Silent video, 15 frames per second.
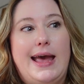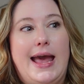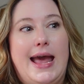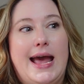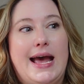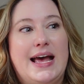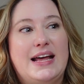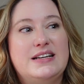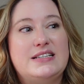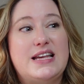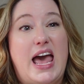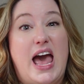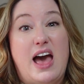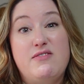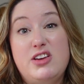and
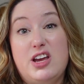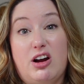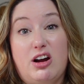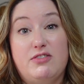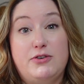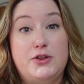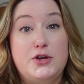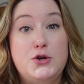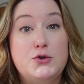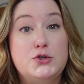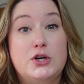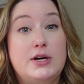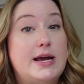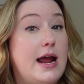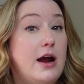heavier for the user
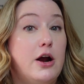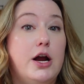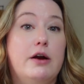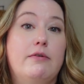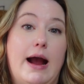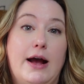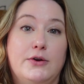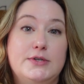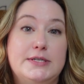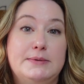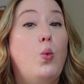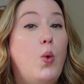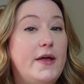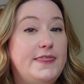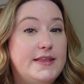to carry around.
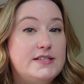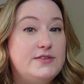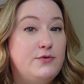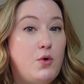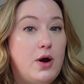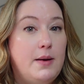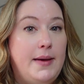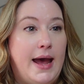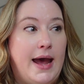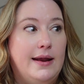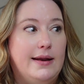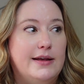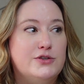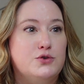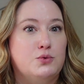What this format
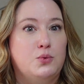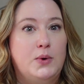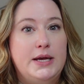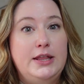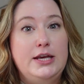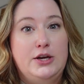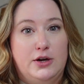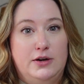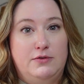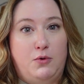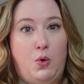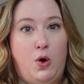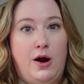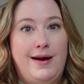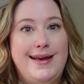is really good
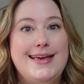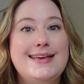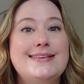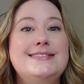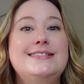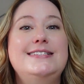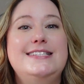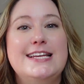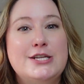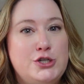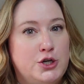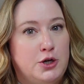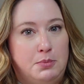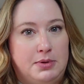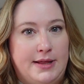for is
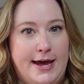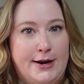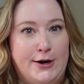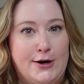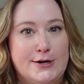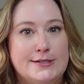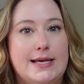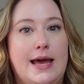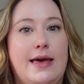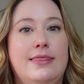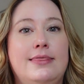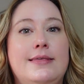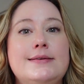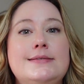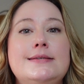digital planners,
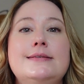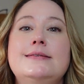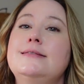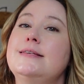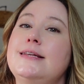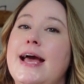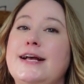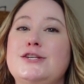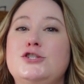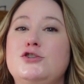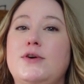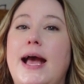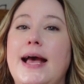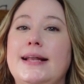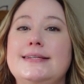and this is the next
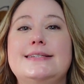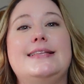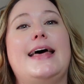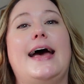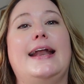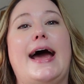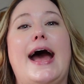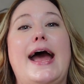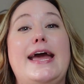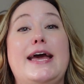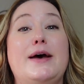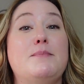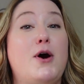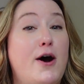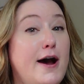trend that I
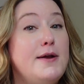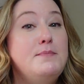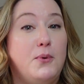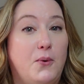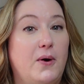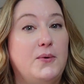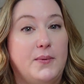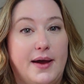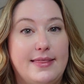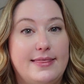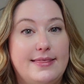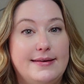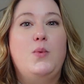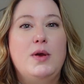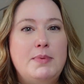am on board with.
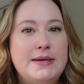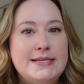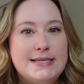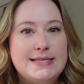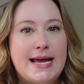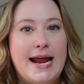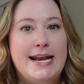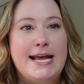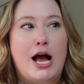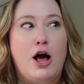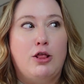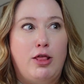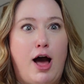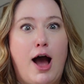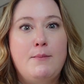We've been designing a
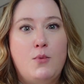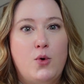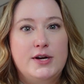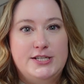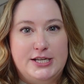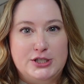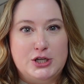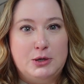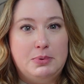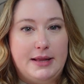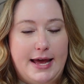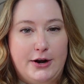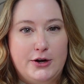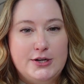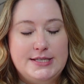lot more digital
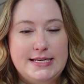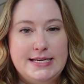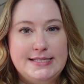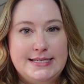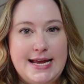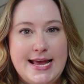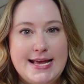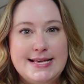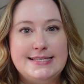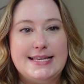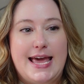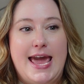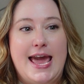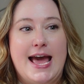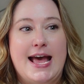planners these days,
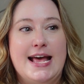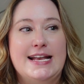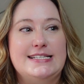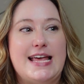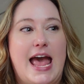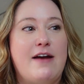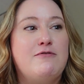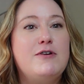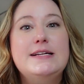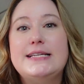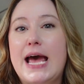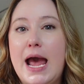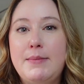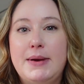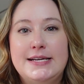and every
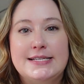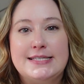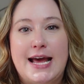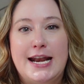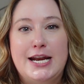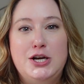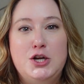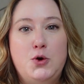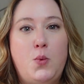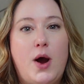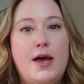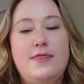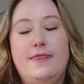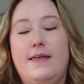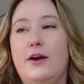time I design a new
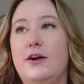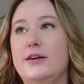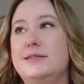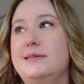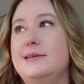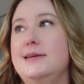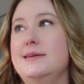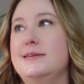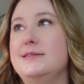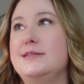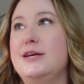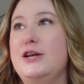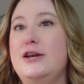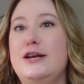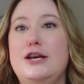one, there's these
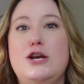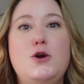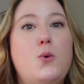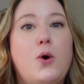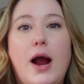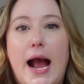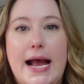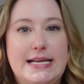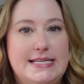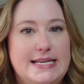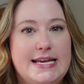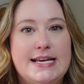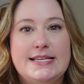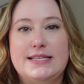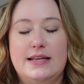newer
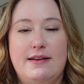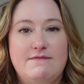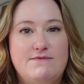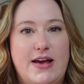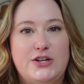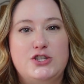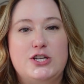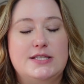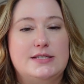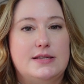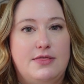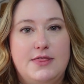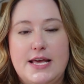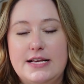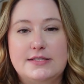ideas and inventions
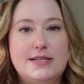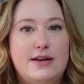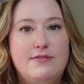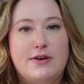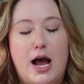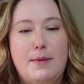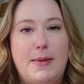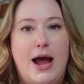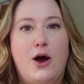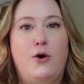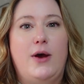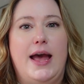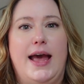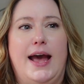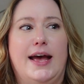and things that have come
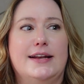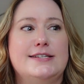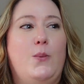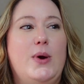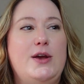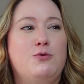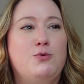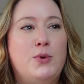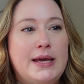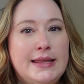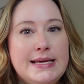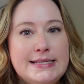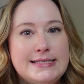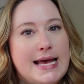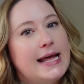out, and we
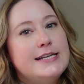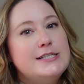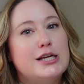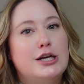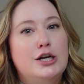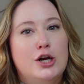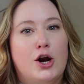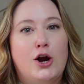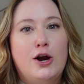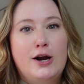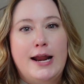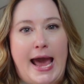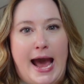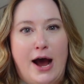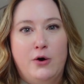really tend to nerd
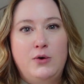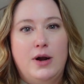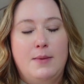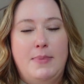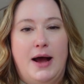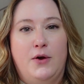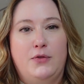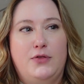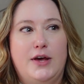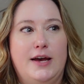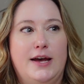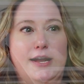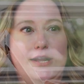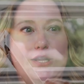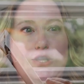out about the